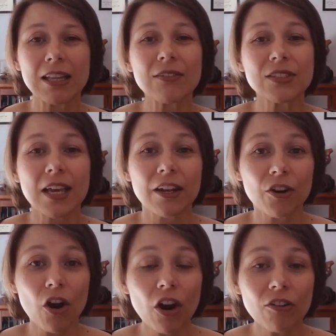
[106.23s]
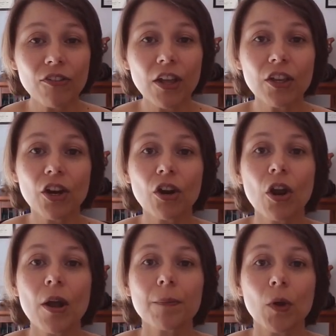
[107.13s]
left-sided heart failure
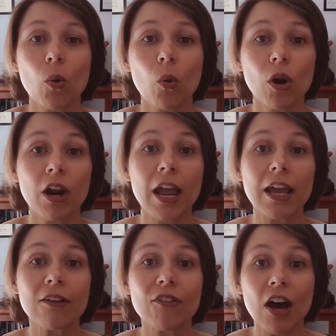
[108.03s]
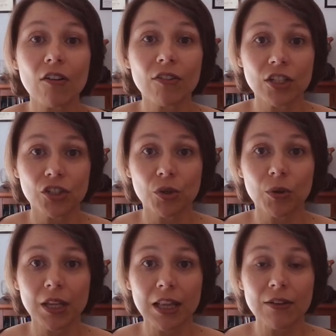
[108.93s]
or a valve issue
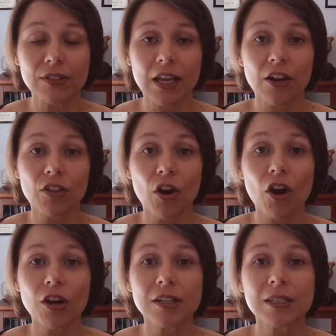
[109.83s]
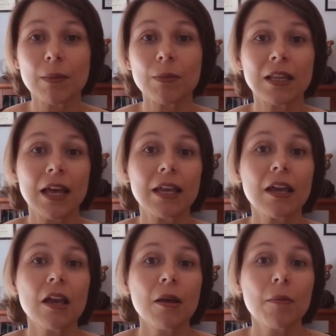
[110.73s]
on the left side of the heart, something
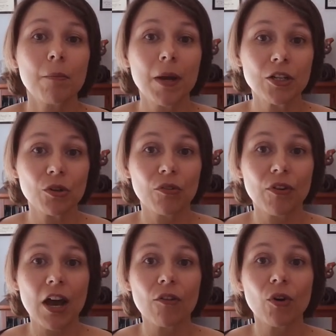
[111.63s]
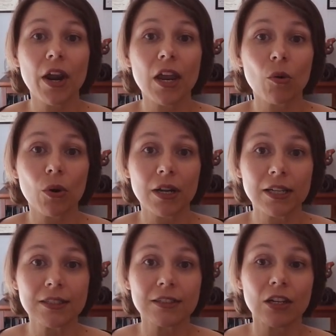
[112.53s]
like mitral valve or
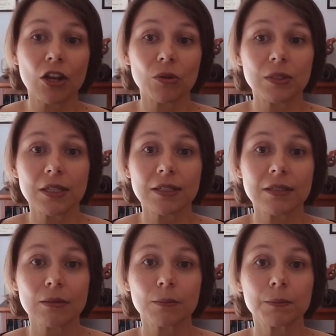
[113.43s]
aortic stenosis.